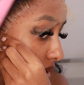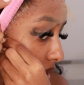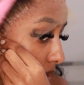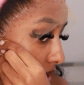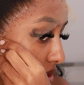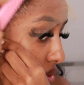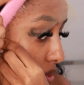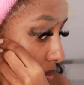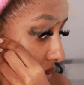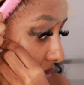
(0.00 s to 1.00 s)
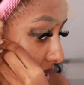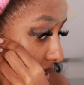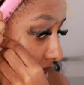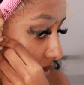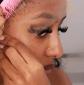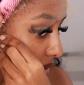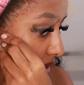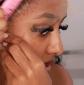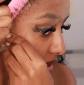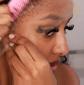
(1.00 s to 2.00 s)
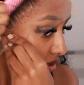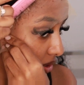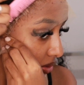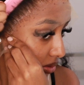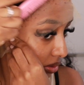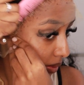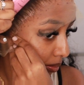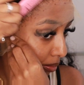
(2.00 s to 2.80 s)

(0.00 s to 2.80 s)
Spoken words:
I want a super facelift with this install, so I'm